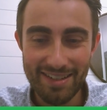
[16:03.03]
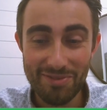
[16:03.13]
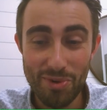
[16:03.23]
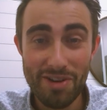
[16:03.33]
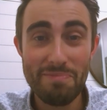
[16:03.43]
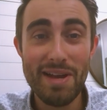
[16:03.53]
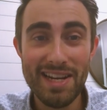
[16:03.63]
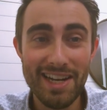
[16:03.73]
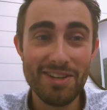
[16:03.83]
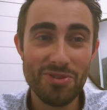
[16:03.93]
one of
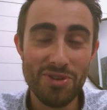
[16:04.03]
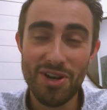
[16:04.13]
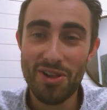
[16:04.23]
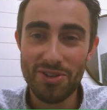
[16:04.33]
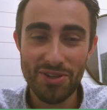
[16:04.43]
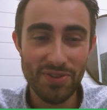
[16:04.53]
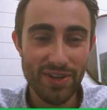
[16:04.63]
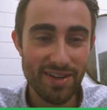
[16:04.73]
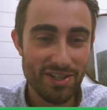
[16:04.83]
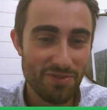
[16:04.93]
many guys who did not look good in the
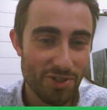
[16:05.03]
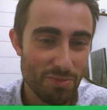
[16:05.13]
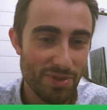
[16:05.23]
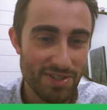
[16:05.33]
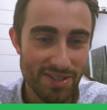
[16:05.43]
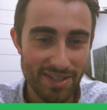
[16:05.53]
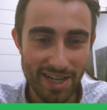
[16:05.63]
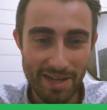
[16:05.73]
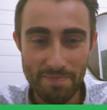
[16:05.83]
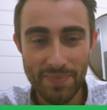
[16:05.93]
Canucks' first preseason
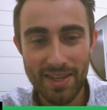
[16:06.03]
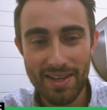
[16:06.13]
game.